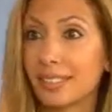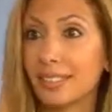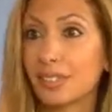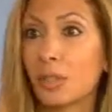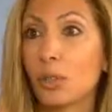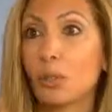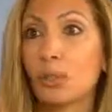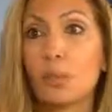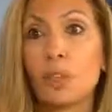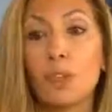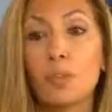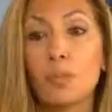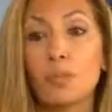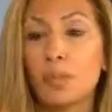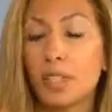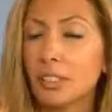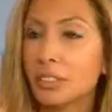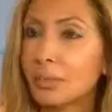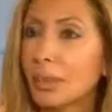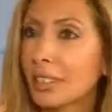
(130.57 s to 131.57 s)
So don't
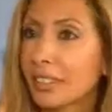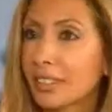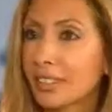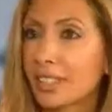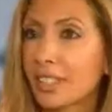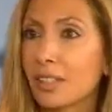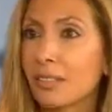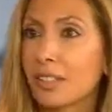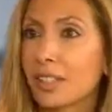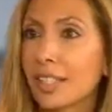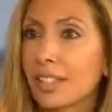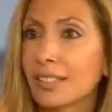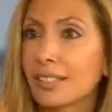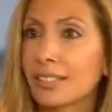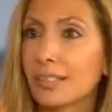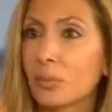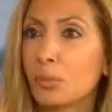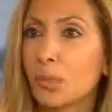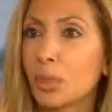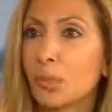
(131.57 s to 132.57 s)
benchmark yourself against
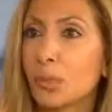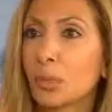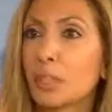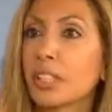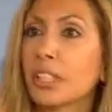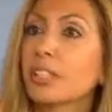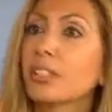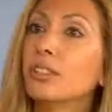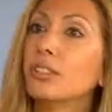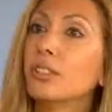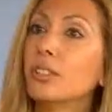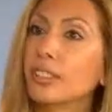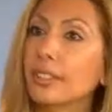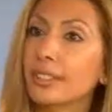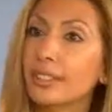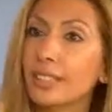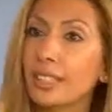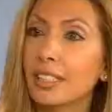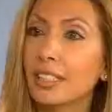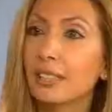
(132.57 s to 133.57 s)
someone working in New York
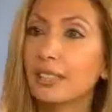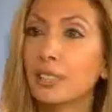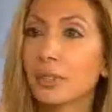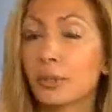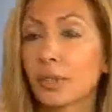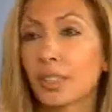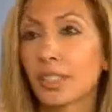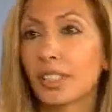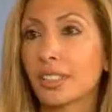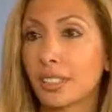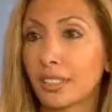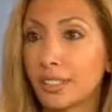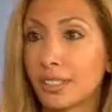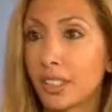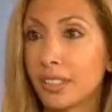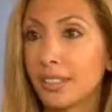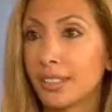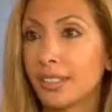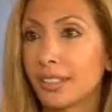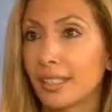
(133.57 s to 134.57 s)
City if you're working in
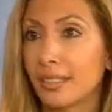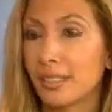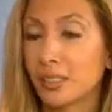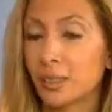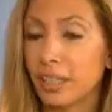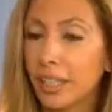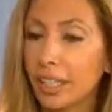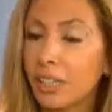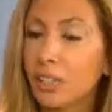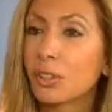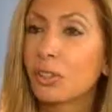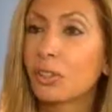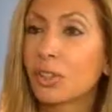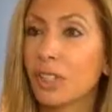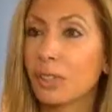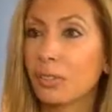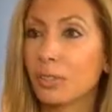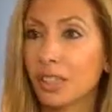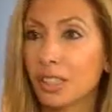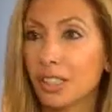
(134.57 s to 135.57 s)
Tulsa. So get a
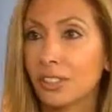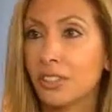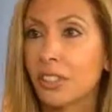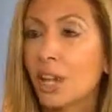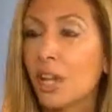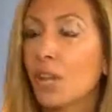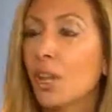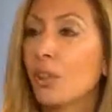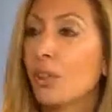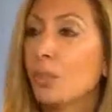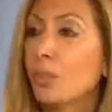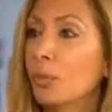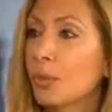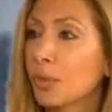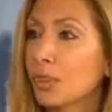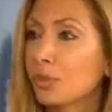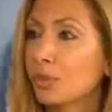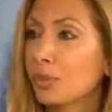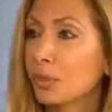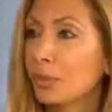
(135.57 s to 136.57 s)
great range. The
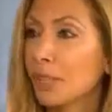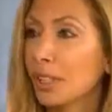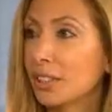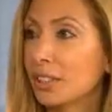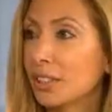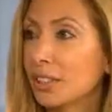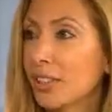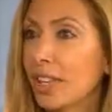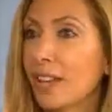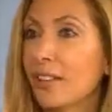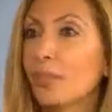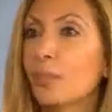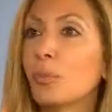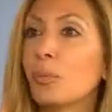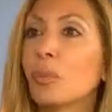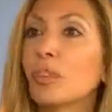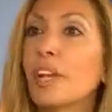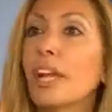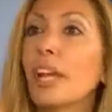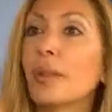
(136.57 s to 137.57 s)
more information you have, the
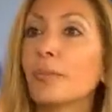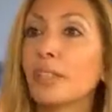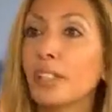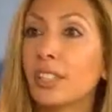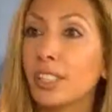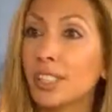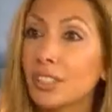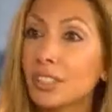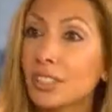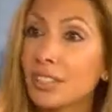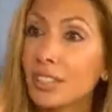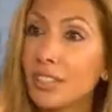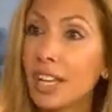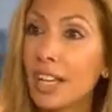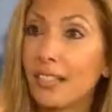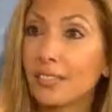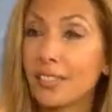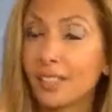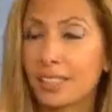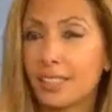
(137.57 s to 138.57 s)
more ammunition you'll
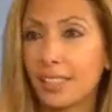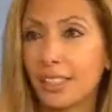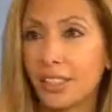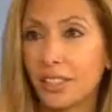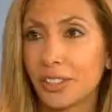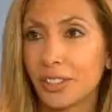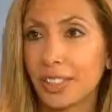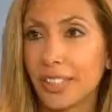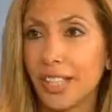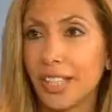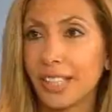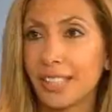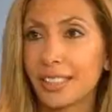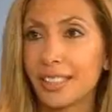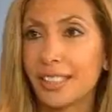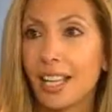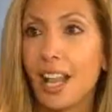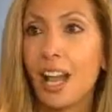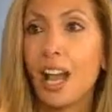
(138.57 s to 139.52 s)
have to state your case.